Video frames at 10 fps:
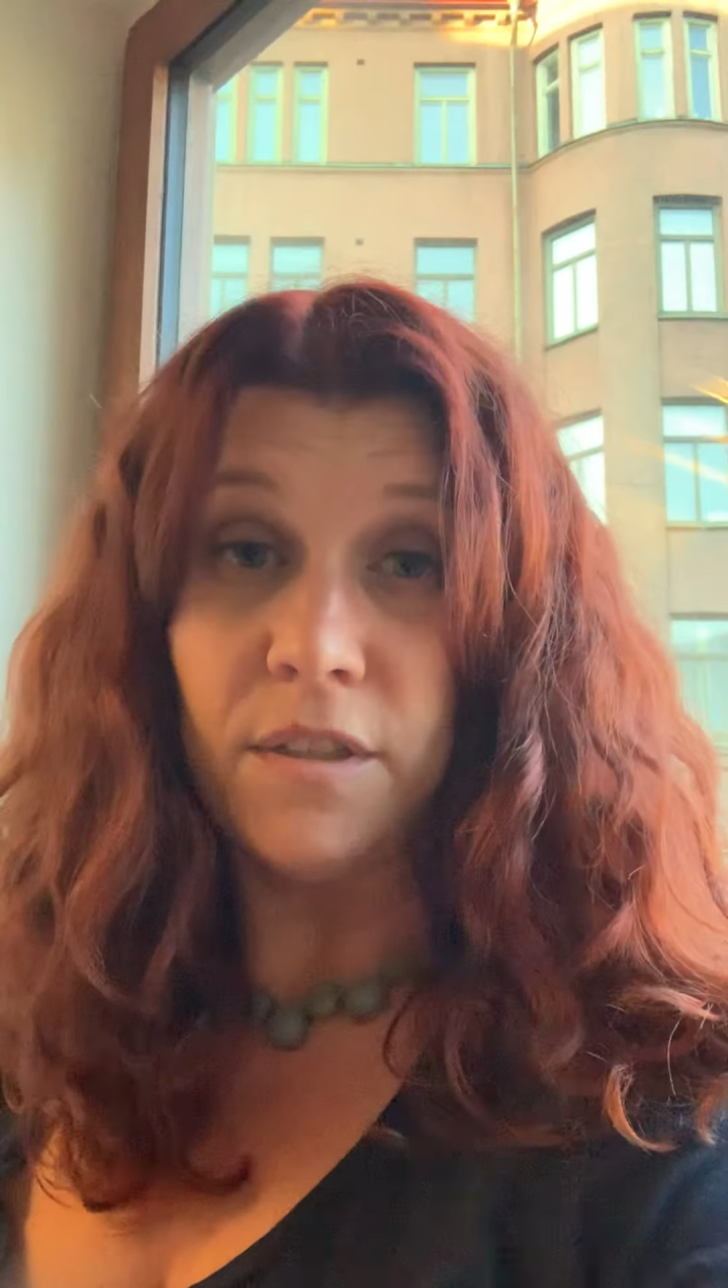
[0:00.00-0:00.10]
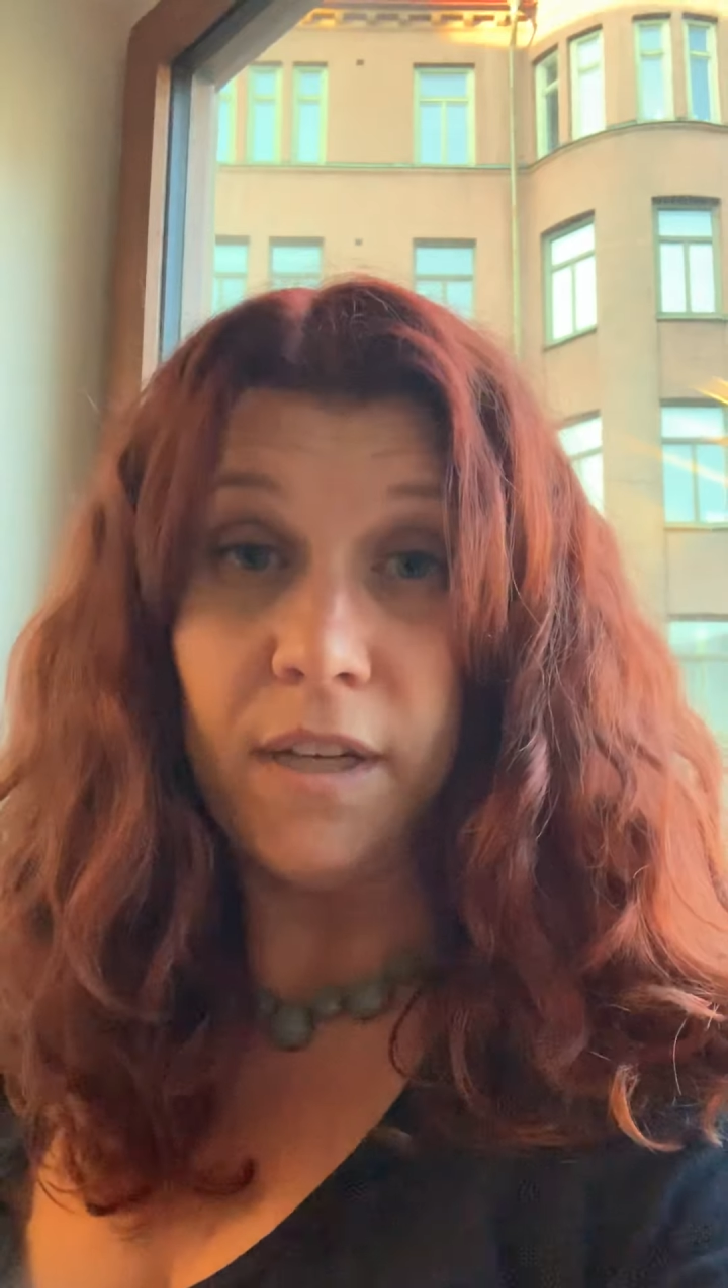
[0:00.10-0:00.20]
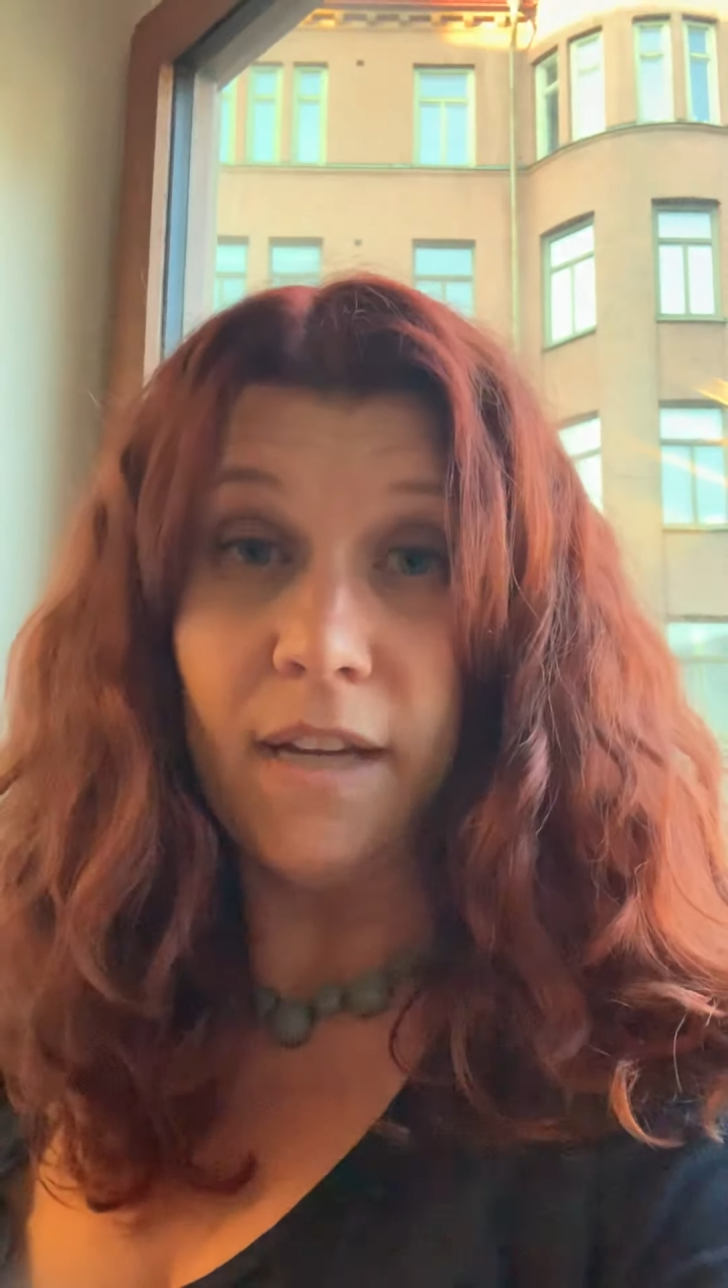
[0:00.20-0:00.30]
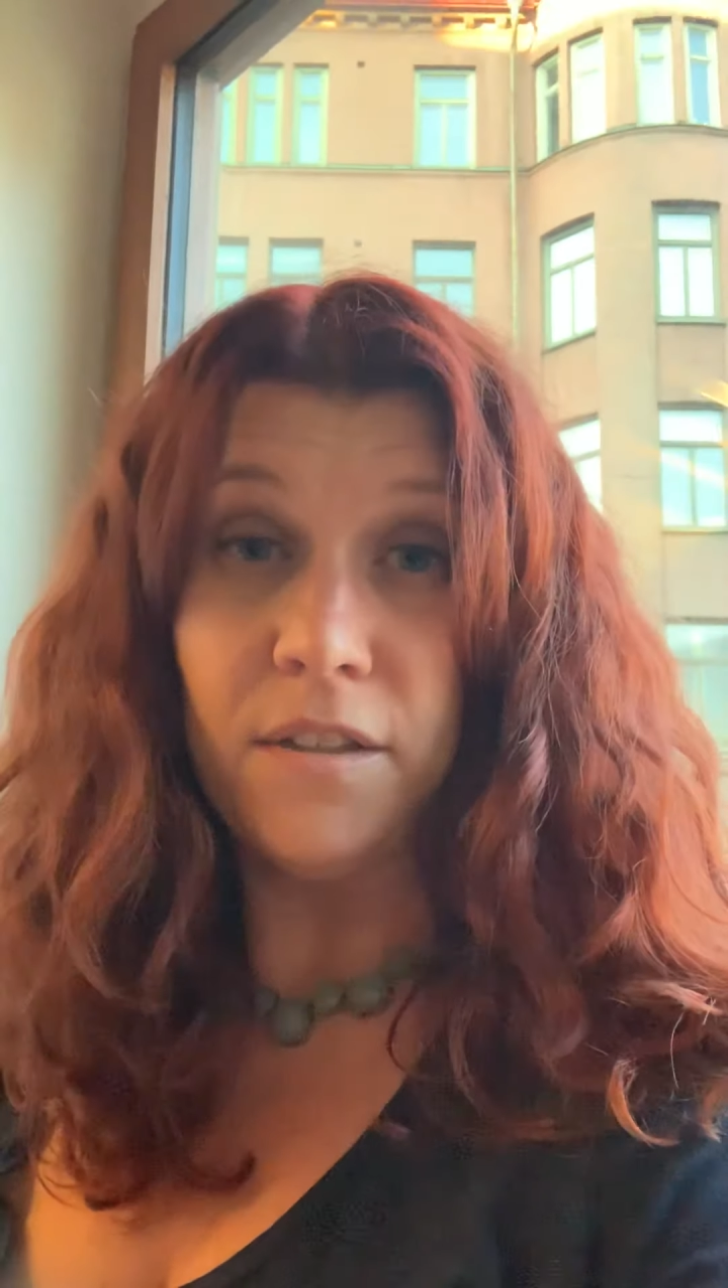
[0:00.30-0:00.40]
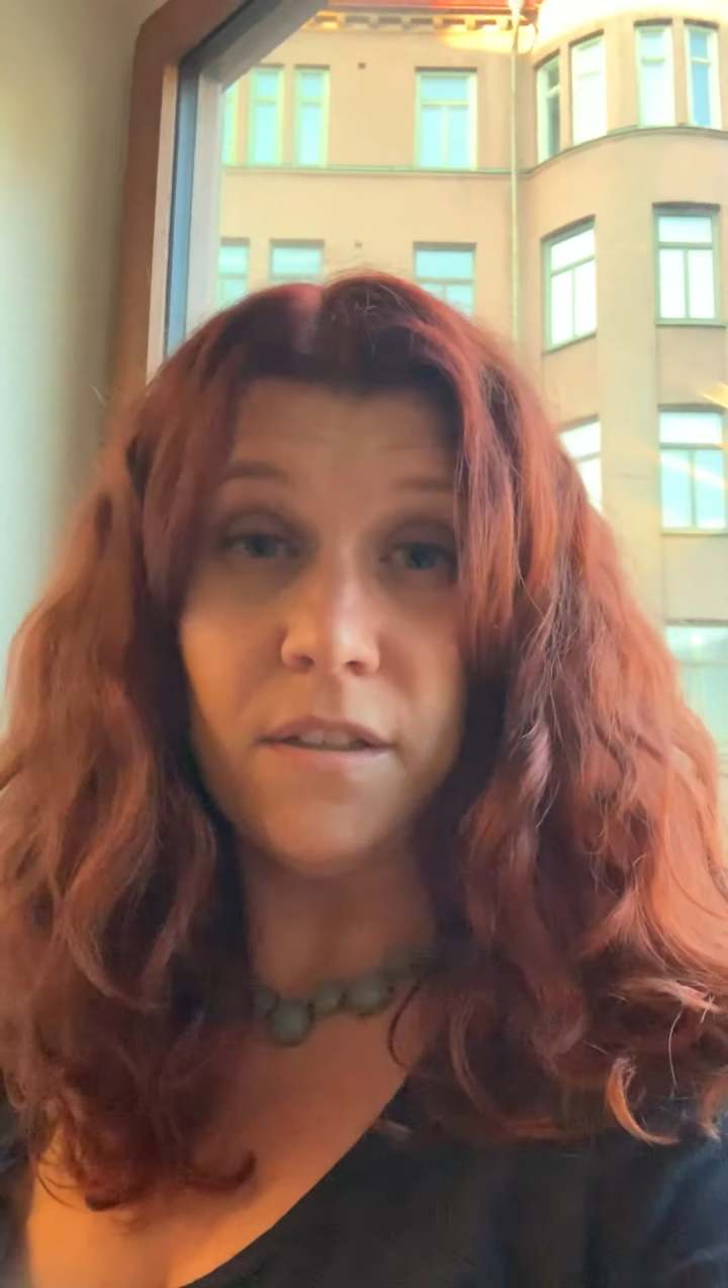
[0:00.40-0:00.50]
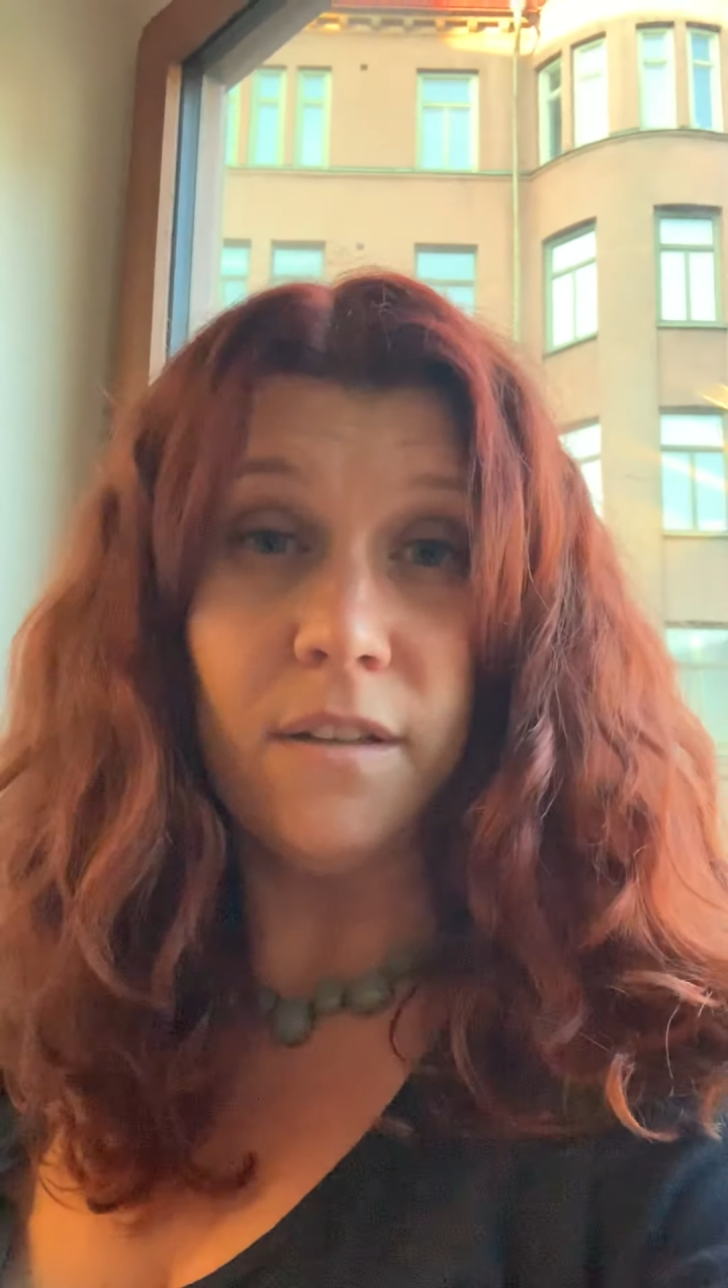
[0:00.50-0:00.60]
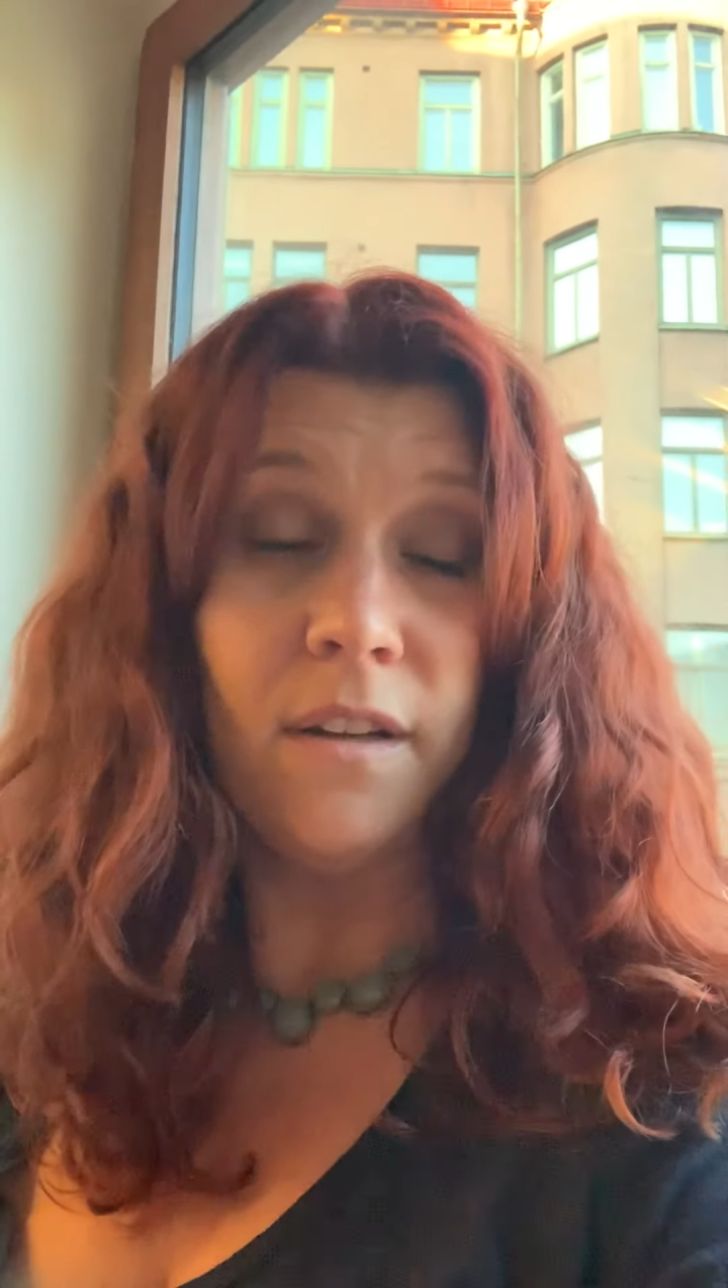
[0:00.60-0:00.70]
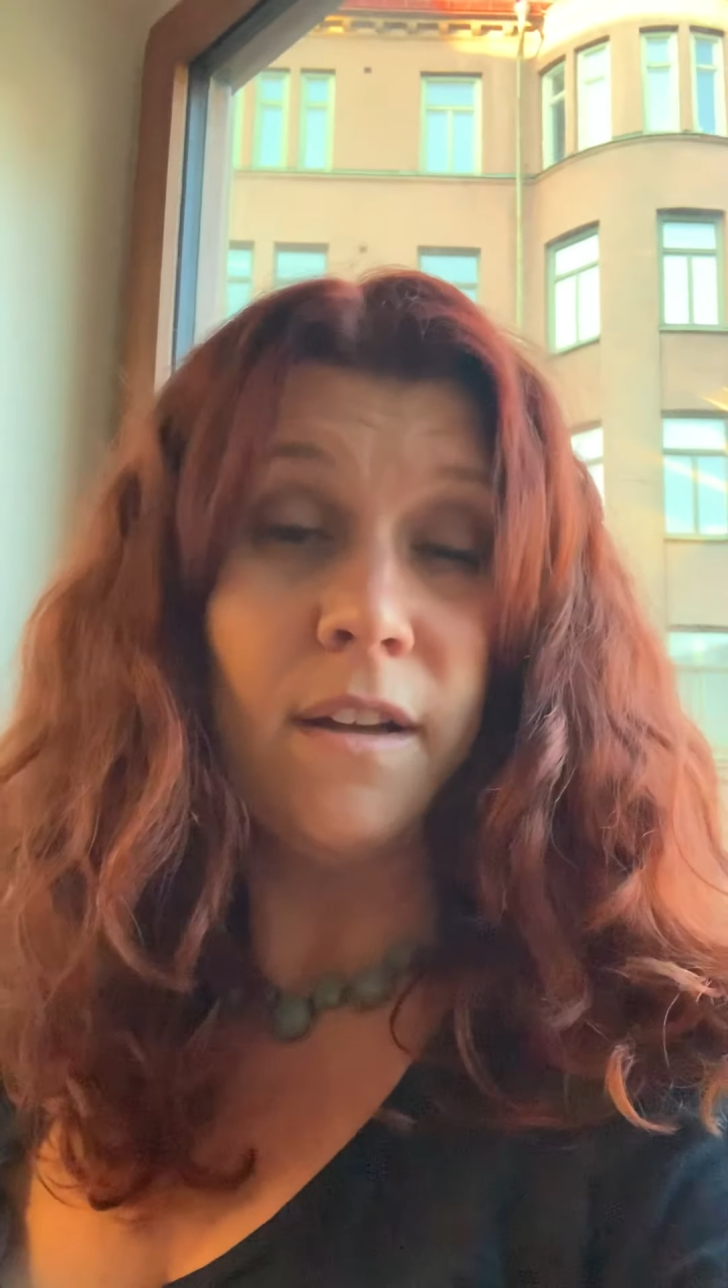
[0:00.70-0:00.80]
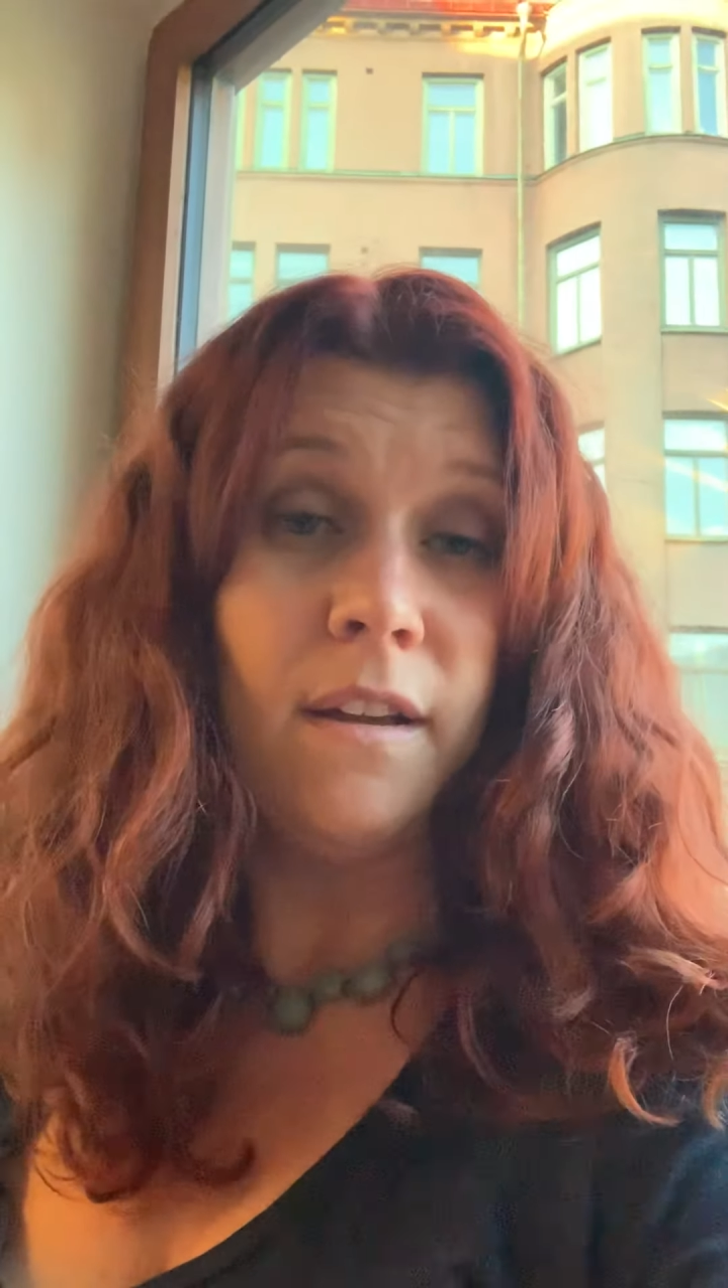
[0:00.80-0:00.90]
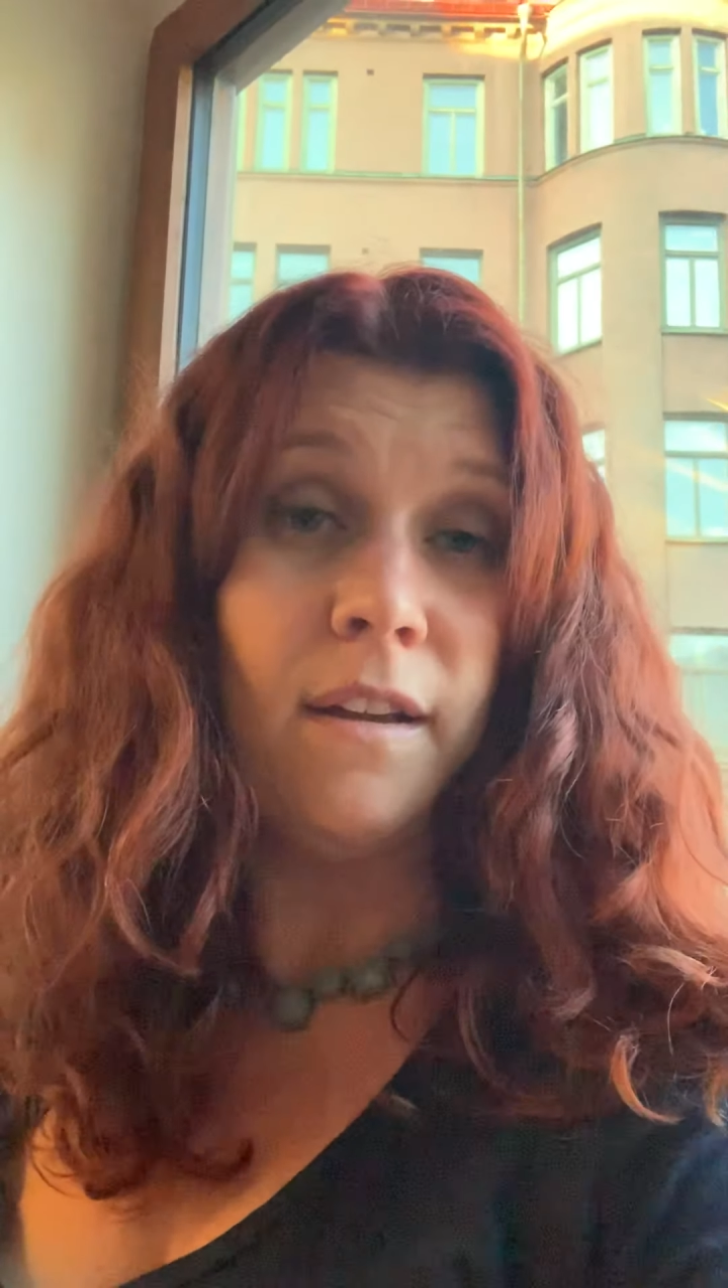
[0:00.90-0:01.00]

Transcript: education